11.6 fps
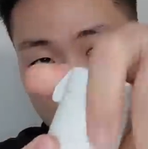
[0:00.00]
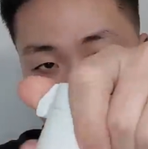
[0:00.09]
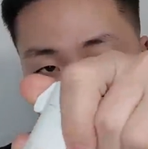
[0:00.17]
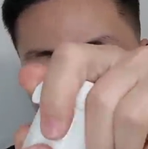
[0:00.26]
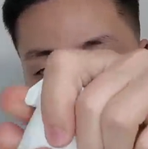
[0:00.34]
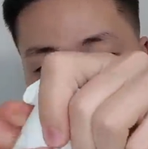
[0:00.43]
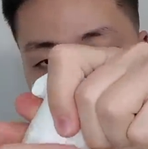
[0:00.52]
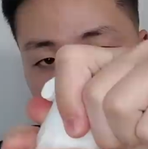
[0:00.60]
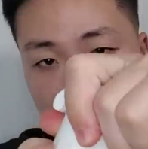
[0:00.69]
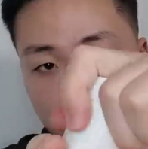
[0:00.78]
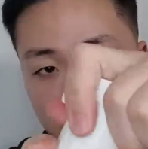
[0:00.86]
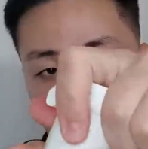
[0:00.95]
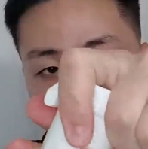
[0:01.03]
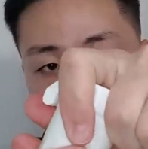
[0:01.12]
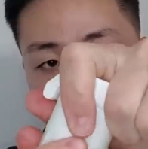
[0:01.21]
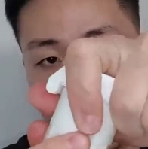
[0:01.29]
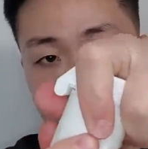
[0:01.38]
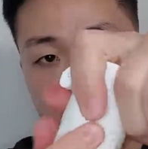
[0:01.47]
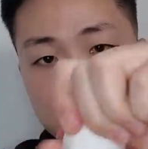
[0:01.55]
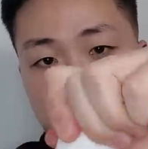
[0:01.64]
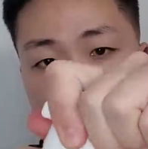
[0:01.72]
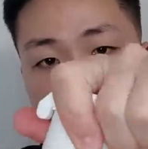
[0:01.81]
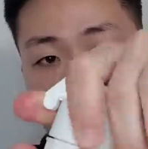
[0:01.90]
what you're trying to do is you want to try to make it
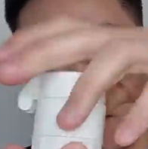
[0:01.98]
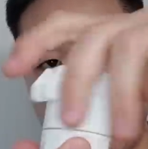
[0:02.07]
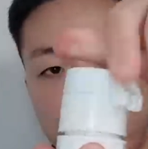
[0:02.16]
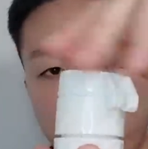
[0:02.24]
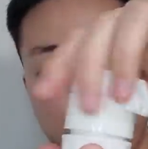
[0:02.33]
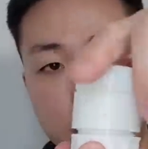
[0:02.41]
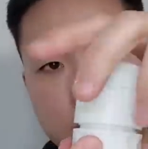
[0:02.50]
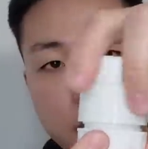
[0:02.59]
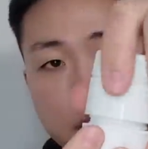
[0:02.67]
into fine powder.